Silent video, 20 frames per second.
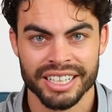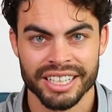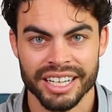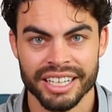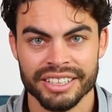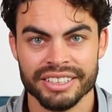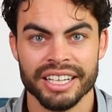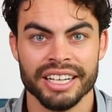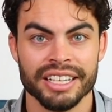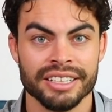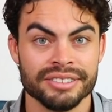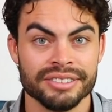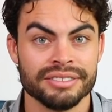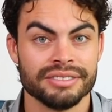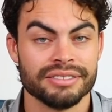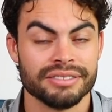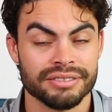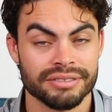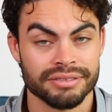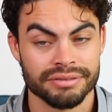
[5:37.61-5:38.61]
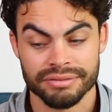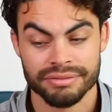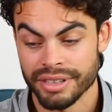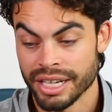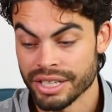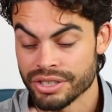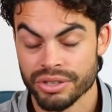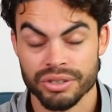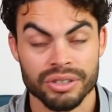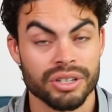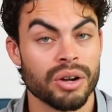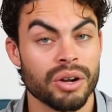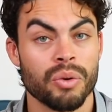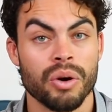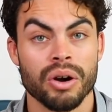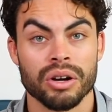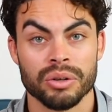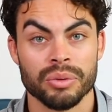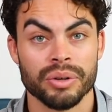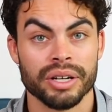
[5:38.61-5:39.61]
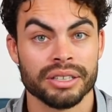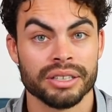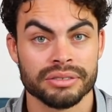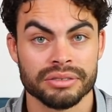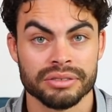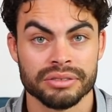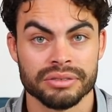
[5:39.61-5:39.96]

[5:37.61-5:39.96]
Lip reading: And then I turn and I walk away.